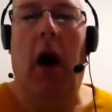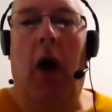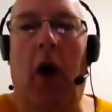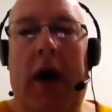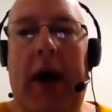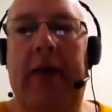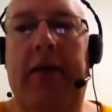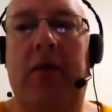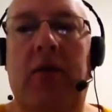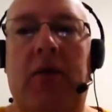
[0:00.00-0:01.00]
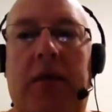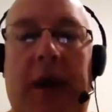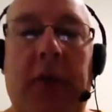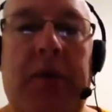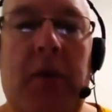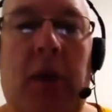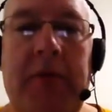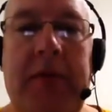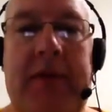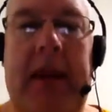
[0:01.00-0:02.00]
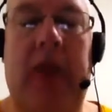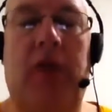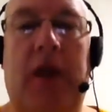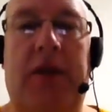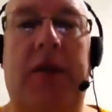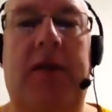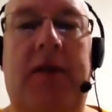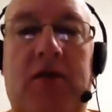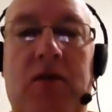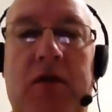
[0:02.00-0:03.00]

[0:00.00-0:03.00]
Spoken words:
Okay, so that would be one mistake relevant to